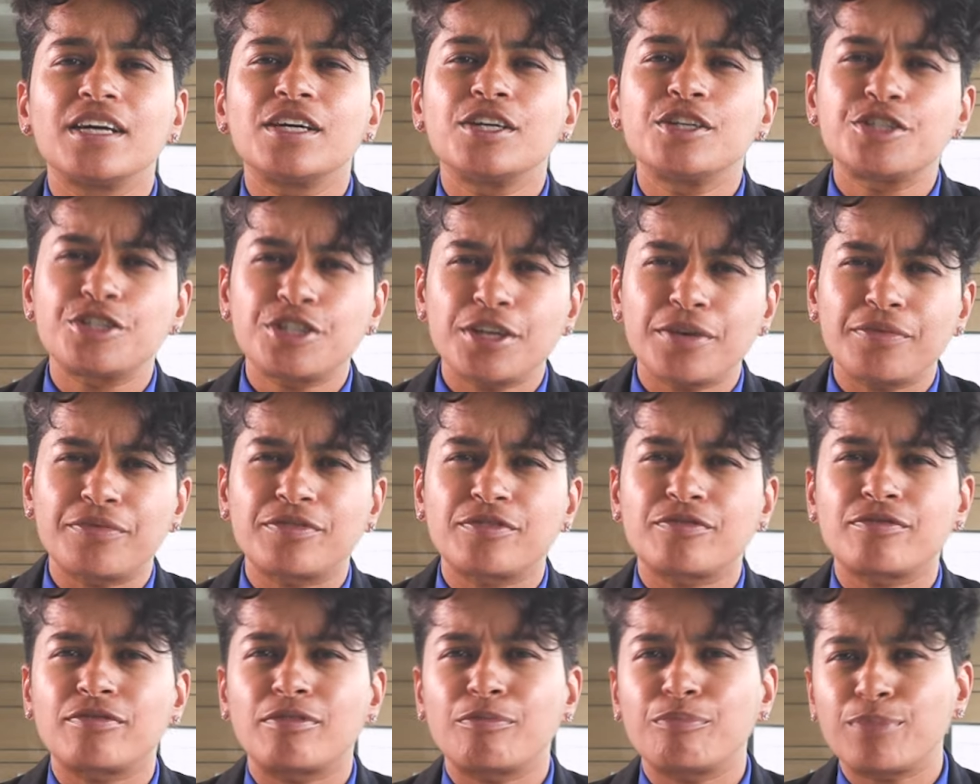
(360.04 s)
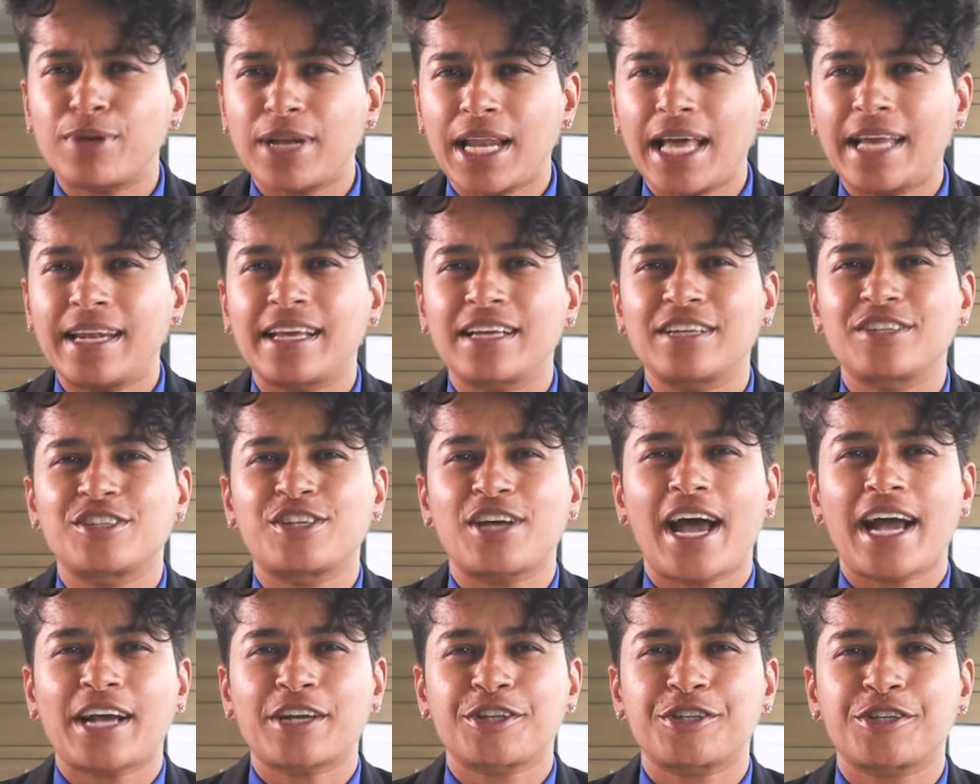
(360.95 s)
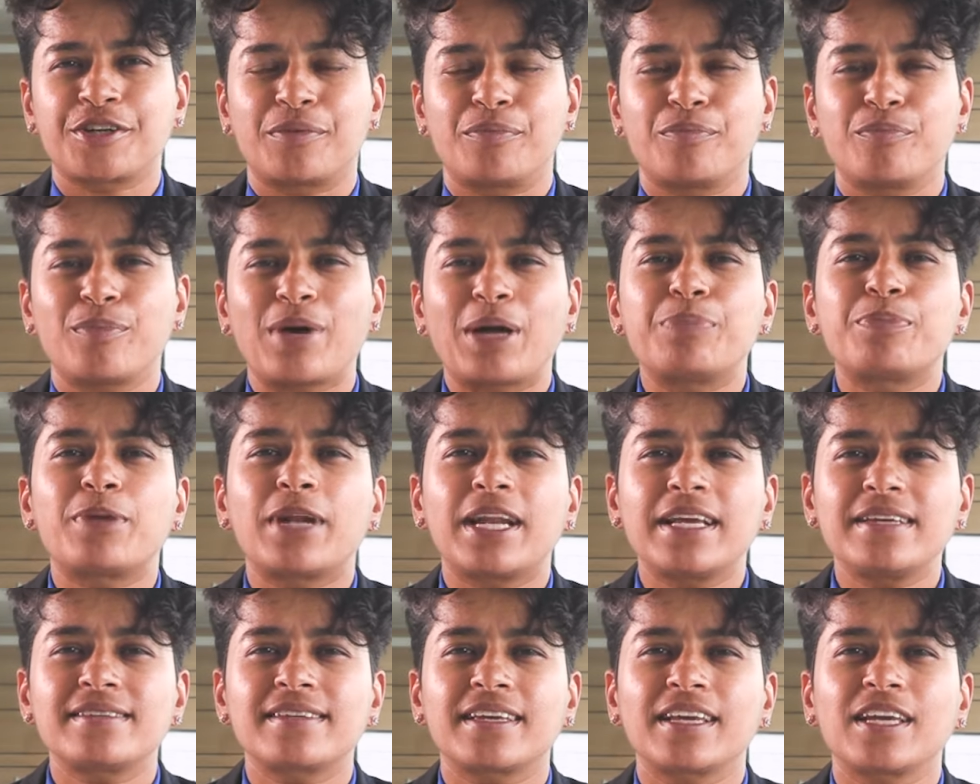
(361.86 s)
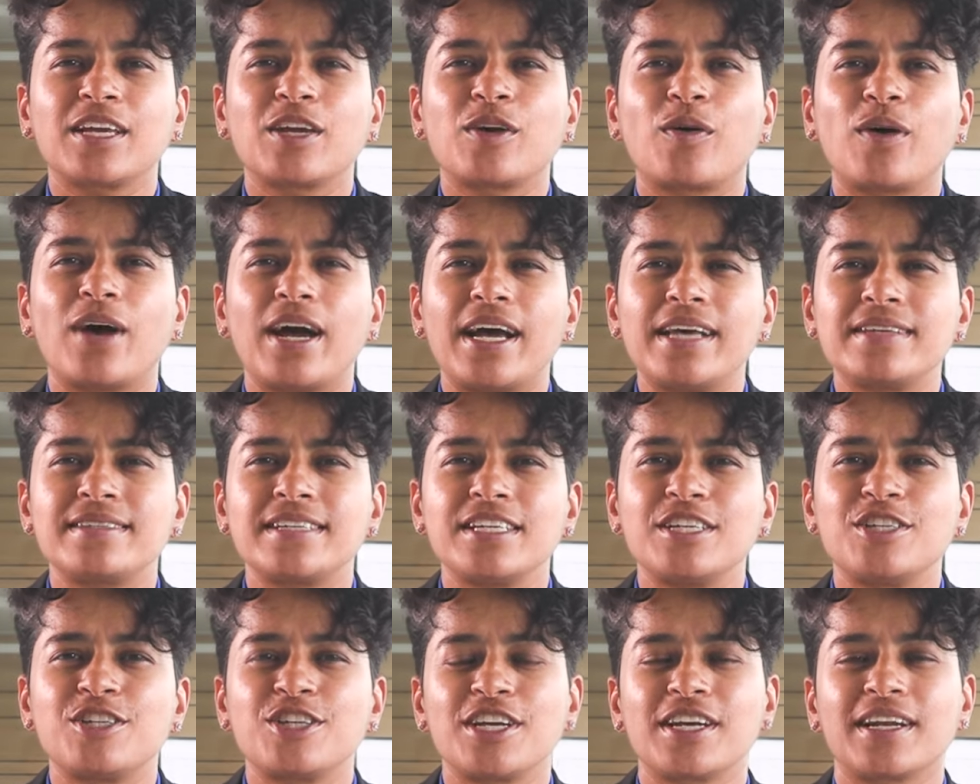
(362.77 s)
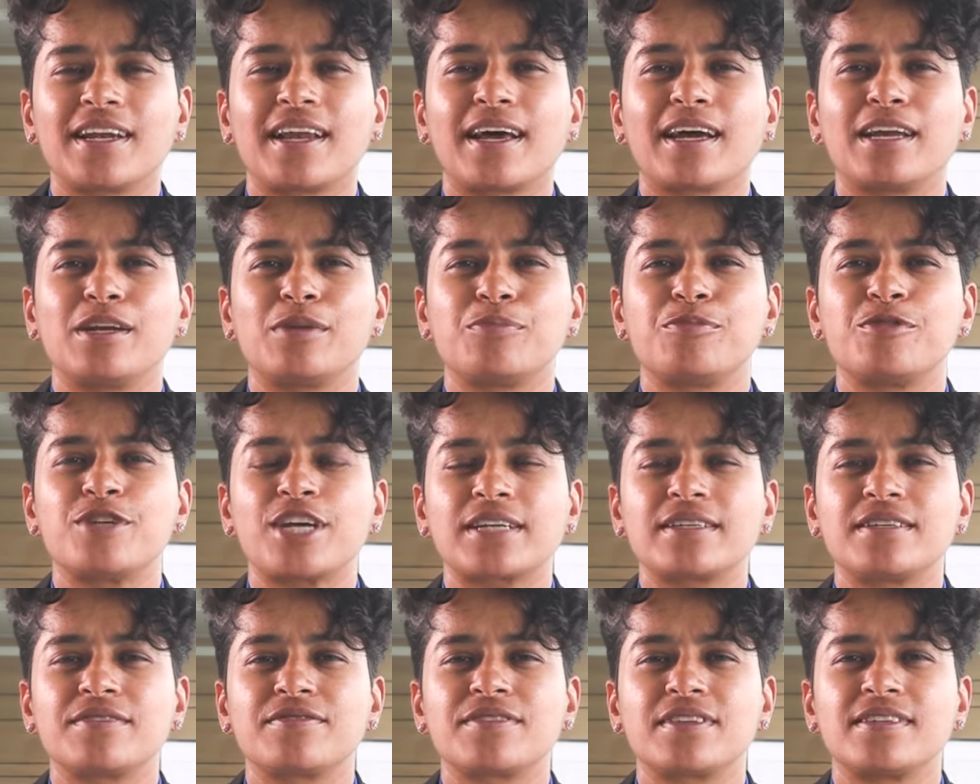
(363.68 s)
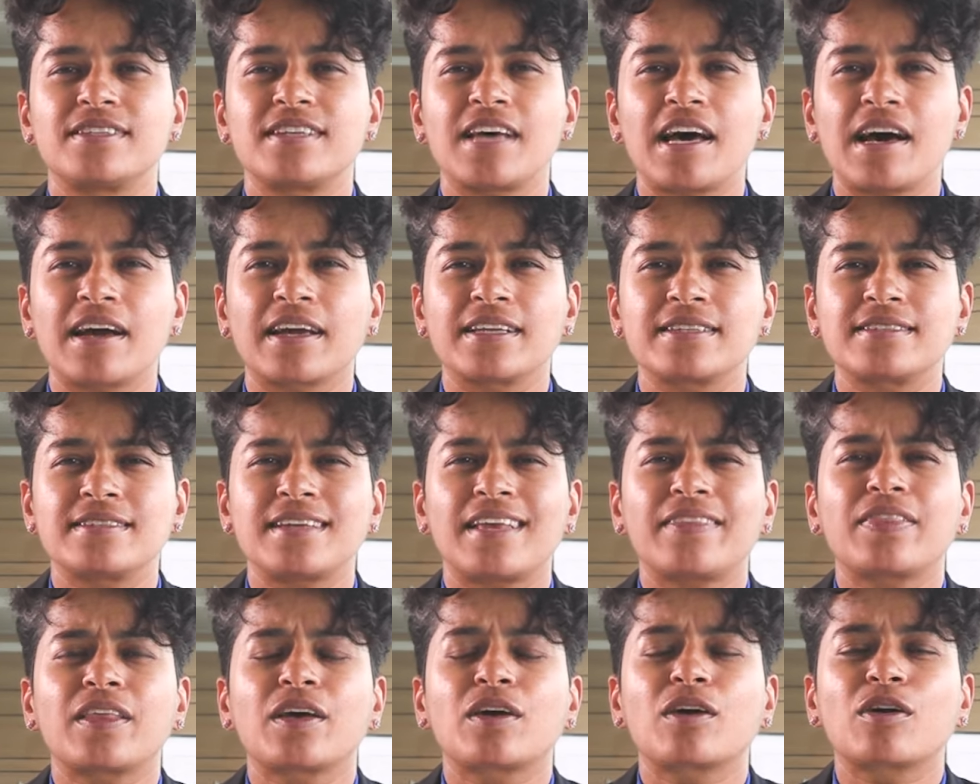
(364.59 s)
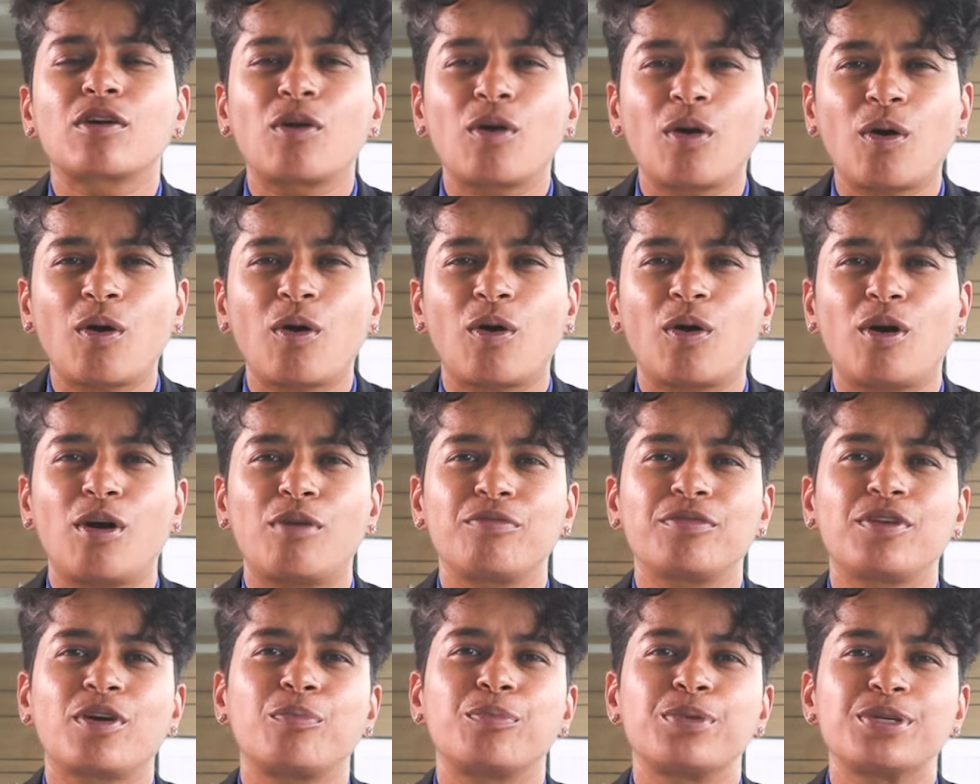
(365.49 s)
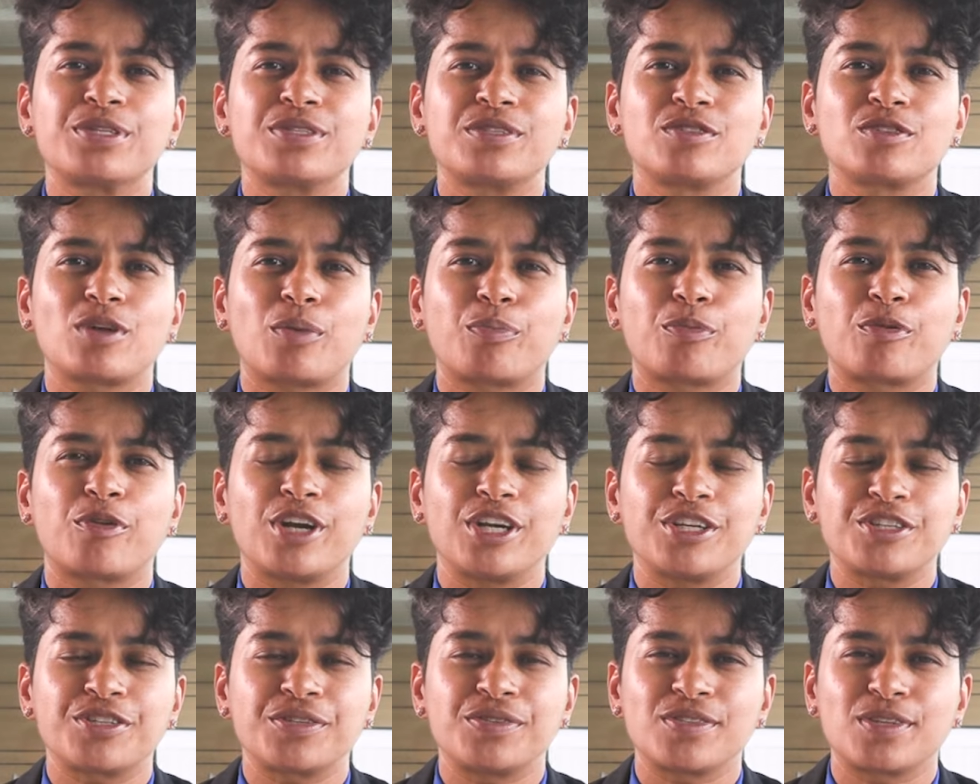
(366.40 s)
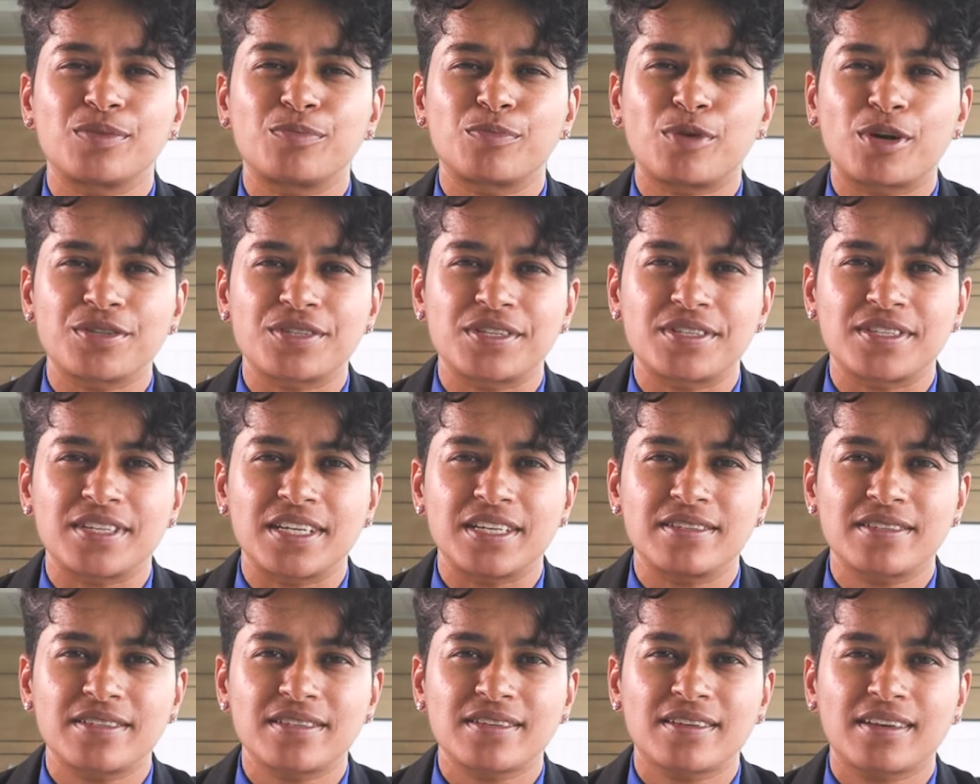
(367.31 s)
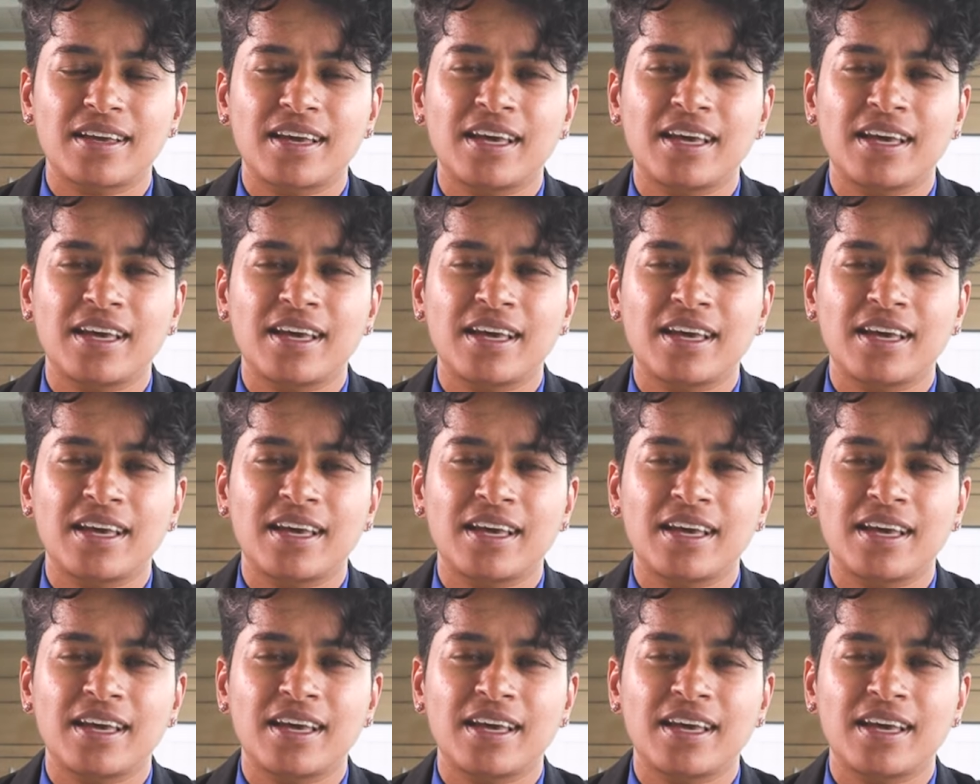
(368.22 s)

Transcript: shift from planning to action by placing your SDG-aligned objectives and targets at the core of your business operations and processes.